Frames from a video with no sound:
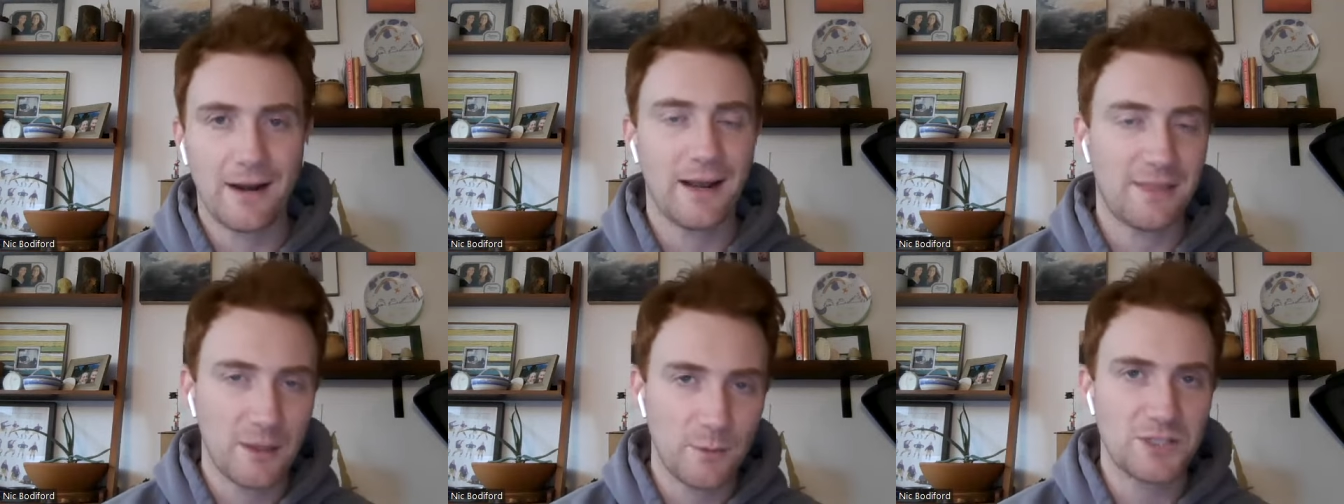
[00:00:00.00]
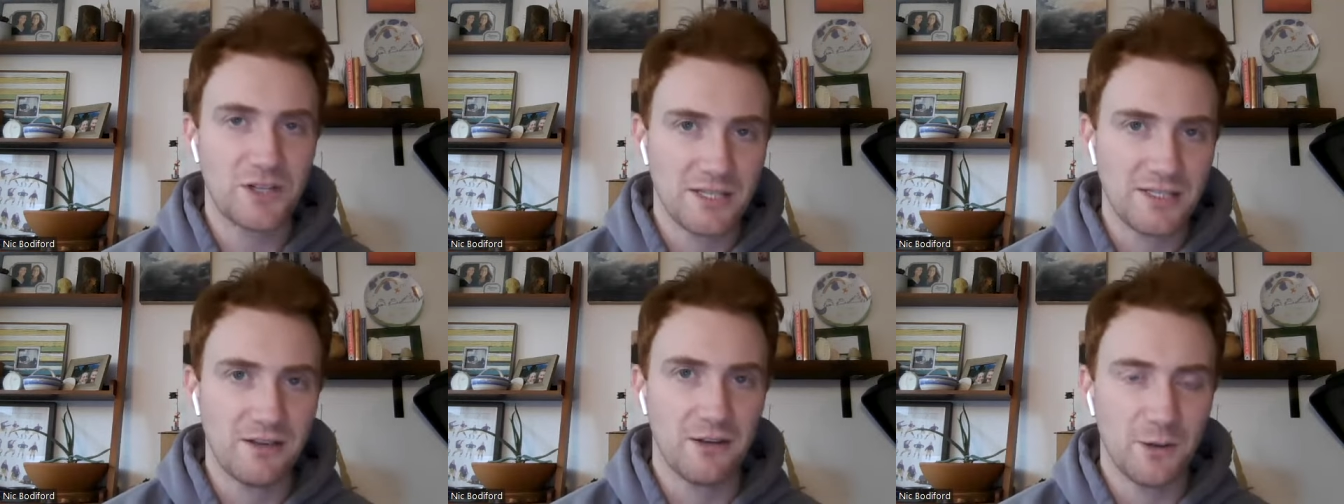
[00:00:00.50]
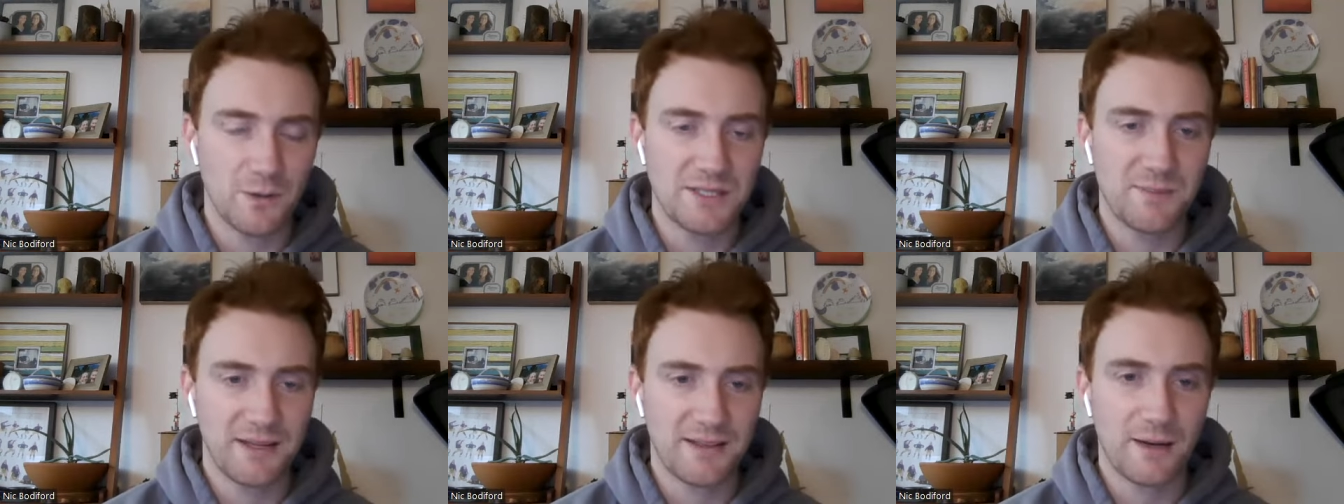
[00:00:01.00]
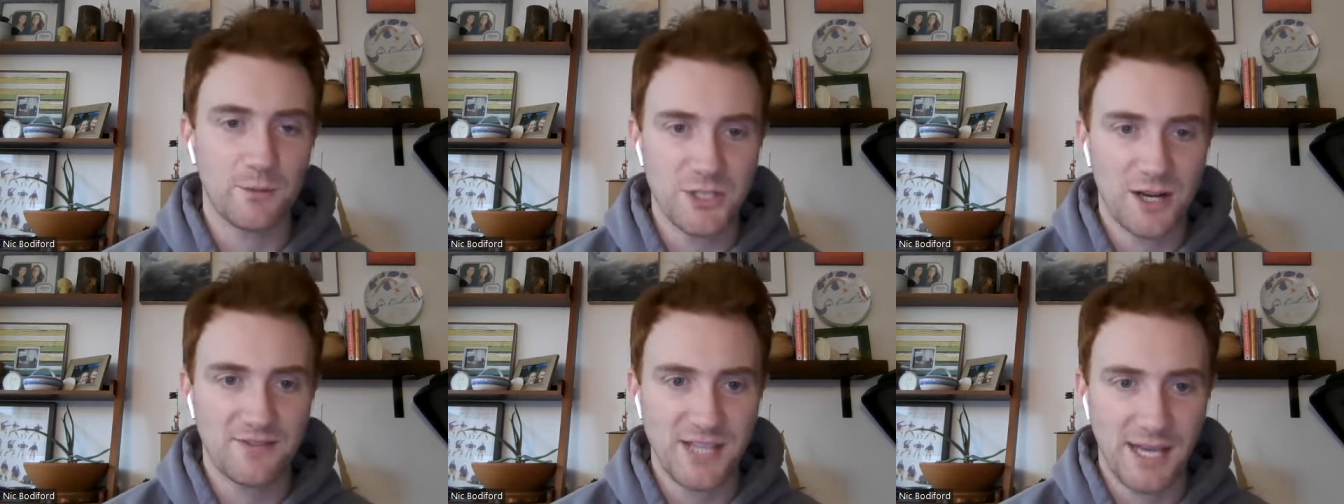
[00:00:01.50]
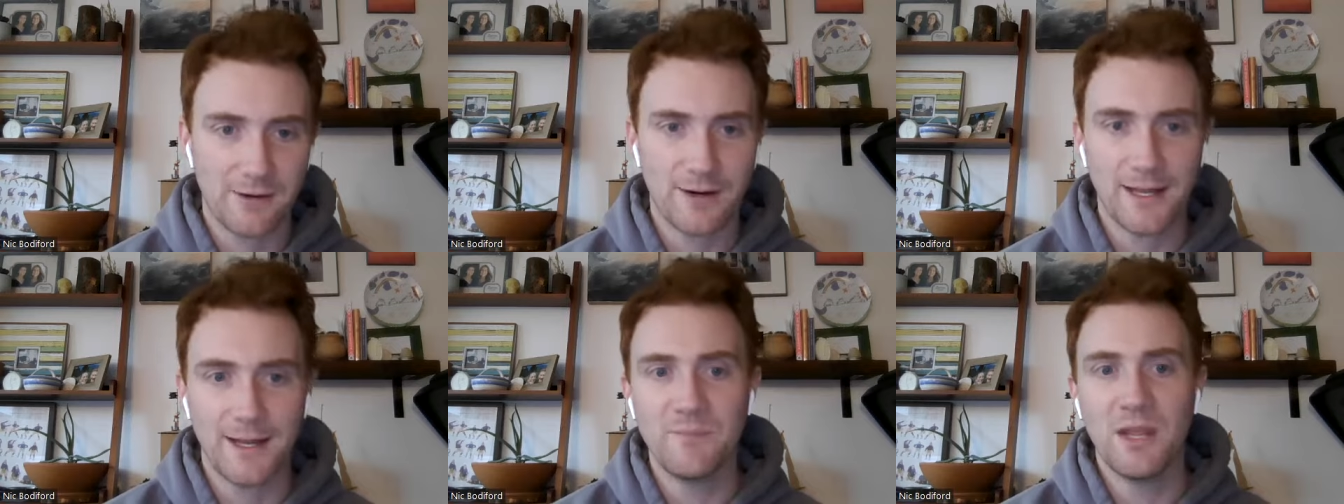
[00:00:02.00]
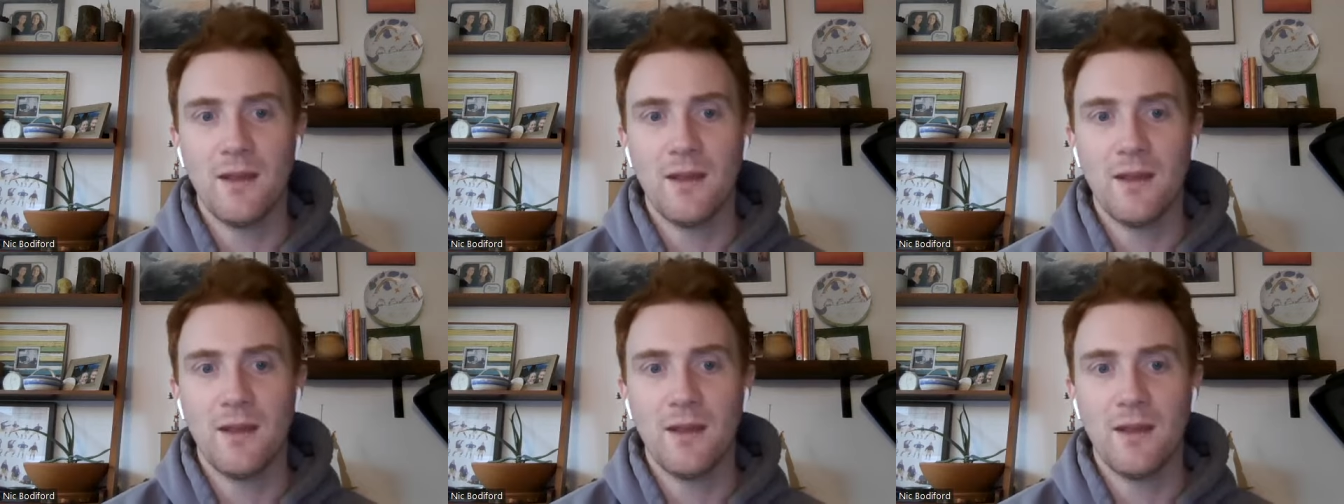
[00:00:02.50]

and I think we should continue to expect that with Jeff Saturday.